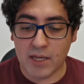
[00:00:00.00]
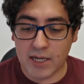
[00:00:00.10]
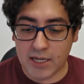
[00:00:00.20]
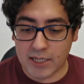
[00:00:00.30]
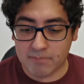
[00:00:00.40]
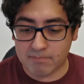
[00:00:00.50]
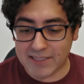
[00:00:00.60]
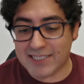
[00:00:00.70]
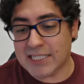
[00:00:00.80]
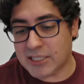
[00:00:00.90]
Um,
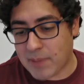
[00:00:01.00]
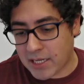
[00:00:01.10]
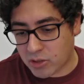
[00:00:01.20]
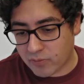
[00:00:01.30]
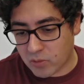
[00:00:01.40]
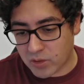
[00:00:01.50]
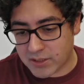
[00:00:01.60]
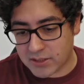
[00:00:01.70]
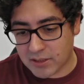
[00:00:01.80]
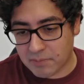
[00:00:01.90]
it's in Spanish, of course.
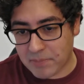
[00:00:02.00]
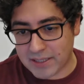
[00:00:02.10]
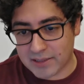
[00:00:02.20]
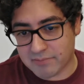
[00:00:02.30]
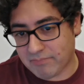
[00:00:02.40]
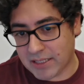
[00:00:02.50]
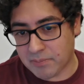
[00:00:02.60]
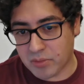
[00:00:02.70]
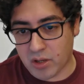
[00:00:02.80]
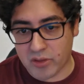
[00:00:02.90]
Uh, I can I can
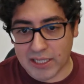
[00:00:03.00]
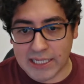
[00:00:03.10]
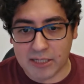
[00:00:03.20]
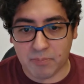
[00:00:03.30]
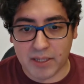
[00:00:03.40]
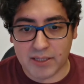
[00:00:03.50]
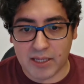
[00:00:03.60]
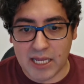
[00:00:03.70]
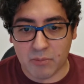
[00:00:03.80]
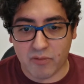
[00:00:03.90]
put on the link, but the
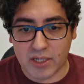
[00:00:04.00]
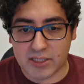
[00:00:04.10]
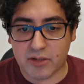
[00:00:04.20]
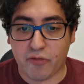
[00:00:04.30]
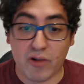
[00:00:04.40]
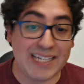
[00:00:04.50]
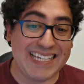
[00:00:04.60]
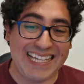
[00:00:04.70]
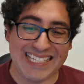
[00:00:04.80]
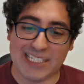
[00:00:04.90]
name of it is
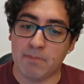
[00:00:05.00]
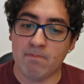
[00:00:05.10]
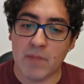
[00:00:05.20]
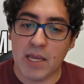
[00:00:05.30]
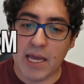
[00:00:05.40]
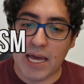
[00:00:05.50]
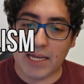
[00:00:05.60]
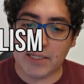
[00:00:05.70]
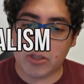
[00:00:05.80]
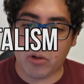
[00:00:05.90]
Fractalism: A
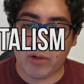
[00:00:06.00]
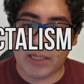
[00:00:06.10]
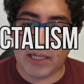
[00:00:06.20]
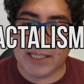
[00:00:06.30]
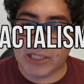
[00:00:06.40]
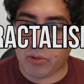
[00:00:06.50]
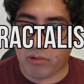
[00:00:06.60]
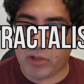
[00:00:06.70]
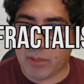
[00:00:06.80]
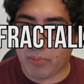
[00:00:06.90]
Historical
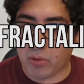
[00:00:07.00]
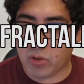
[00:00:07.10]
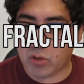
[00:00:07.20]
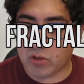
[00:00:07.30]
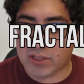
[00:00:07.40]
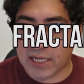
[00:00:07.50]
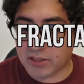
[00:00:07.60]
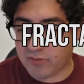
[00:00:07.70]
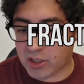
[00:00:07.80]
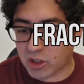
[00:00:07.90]
Literary Approach to Science
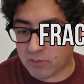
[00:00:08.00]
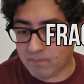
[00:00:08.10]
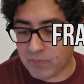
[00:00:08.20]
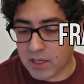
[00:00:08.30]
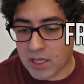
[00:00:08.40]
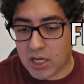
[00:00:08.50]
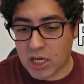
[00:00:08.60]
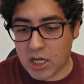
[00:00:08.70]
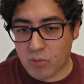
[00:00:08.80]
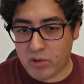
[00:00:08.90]
Fiction.
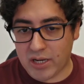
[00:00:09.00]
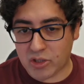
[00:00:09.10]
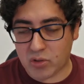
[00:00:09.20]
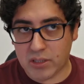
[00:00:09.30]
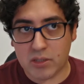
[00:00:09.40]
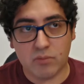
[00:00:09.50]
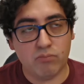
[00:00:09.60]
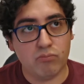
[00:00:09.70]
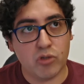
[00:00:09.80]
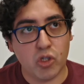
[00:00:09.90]
Uh, we're actually
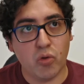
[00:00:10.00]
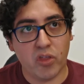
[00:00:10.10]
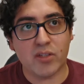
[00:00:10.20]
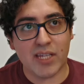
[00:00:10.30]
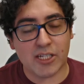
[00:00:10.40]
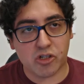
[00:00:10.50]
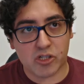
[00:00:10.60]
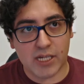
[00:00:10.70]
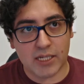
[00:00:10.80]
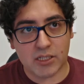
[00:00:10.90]
do this
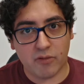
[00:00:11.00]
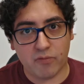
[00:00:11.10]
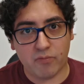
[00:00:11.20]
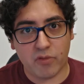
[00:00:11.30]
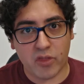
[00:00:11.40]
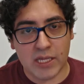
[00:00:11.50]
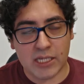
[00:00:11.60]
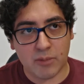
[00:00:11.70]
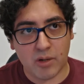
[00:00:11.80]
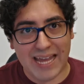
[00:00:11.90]
exercise of thinking
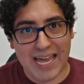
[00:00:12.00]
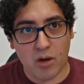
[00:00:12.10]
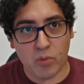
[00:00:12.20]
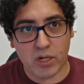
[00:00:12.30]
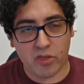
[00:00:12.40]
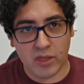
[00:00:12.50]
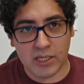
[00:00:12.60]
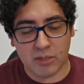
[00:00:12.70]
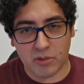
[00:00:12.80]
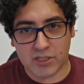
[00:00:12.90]
about how we are thinking
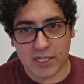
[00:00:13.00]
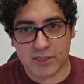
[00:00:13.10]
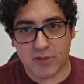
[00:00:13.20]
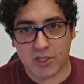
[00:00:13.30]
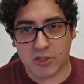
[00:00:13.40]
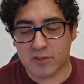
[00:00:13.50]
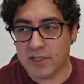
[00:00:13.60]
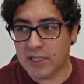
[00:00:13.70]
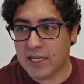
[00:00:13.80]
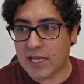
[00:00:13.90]
about science fiction
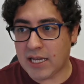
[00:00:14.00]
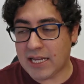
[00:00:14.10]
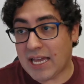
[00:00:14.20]
and